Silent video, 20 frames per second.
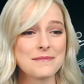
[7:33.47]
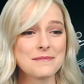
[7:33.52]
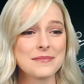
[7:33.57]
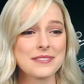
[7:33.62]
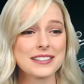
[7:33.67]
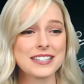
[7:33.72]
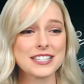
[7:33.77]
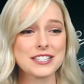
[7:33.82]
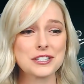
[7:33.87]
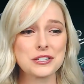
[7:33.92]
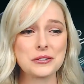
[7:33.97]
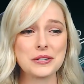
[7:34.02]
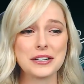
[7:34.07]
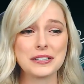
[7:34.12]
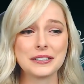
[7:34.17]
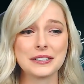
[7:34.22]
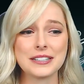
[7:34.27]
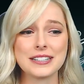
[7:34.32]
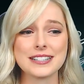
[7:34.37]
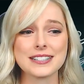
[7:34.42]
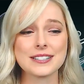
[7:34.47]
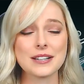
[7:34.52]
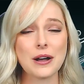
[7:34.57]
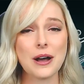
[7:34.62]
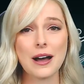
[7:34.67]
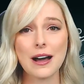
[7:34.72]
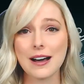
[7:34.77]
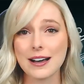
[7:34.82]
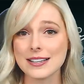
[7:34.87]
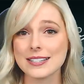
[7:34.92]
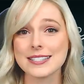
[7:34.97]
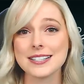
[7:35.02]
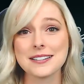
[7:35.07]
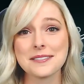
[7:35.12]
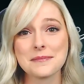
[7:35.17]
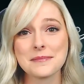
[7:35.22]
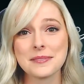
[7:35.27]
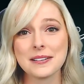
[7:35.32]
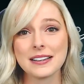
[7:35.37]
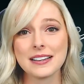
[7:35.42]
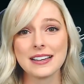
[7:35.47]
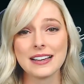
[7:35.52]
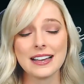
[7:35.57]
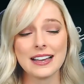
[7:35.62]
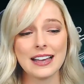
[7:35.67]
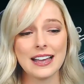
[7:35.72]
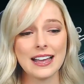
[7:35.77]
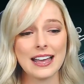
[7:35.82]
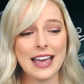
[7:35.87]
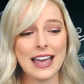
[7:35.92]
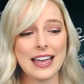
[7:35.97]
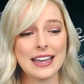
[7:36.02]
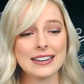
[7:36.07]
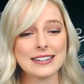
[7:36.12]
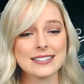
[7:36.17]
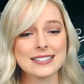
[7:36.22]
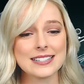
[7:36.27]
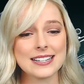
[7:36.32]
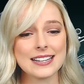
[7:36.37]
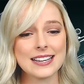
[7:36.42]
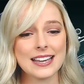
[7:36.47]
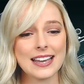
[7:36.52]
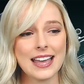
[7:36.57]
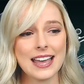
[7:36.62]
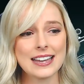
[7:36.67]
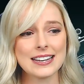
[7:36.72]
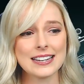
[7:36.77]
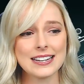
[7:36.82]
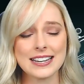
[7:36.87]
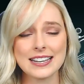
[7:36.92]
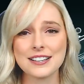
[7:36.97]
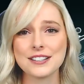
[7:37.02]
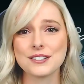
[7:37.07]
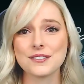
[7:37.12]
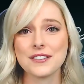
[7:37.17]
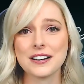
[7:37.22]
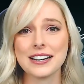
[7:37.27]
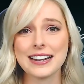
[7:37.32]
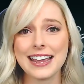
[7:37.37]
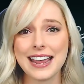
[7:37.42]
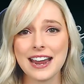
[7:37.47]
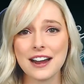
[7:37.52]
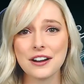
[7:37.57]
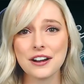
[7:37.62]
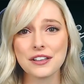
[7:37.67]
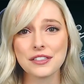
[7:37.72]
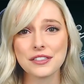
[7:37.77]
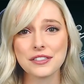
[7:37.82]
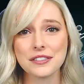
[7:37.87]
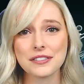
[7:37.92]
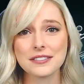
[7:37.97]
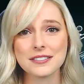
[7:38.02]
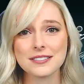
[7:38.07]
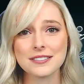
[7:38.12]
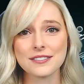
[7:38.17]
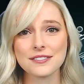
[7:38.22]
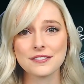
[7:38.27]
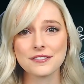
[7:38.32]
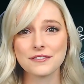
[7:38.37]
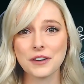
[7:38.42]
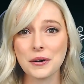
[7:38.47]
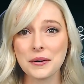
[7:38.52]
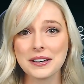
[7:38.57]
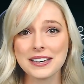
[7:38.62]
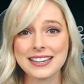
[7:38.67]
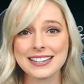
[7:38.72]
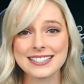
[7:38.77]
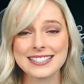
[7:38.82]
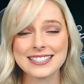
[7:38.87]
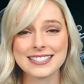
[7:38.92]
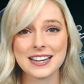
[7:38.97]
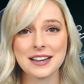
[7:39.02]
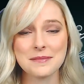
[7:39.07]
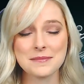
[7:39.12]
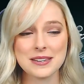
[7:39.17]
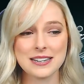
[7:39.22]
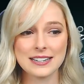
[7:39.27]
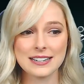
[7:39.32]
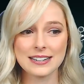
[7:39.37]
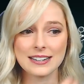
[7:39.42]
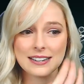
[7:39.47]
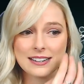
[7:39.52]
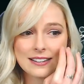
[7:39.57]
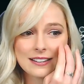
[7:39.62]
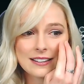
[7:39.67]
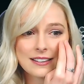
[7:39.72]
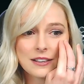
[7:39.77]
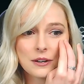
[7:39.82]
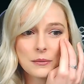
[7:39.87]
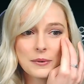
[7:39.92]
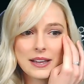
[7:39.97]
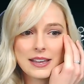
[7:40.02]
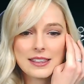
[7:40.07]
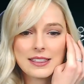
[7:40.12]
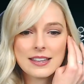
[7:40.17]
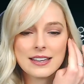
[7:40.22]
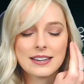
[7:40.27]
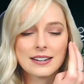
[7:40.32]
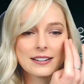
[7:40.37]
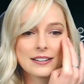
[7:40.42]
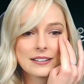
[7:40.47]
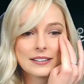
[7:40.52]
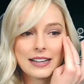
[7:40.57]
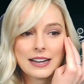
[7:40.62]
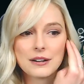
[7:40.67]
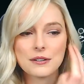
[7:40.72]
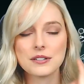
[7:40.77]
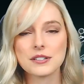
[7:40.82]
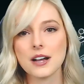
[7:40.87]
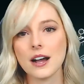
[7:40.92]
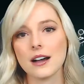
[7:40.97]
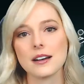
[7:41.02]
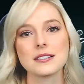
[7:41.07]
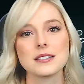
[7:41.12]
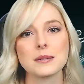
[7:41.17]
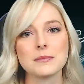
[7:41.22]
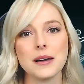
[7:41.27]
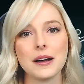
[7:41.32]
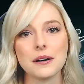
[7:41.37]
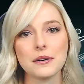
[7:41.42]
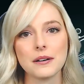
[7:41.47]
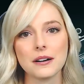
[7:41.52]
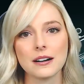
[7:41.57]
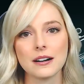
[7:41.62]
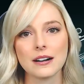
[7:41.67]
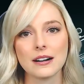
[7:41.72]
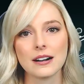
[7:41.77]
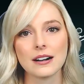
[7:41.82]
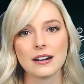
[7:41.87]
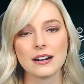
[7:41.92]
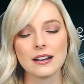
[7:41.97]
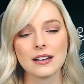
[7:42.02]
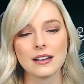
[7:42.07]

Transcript: this trailer is awesome, and it is very Aerith focused. I mean, the way that Cloud talks about her,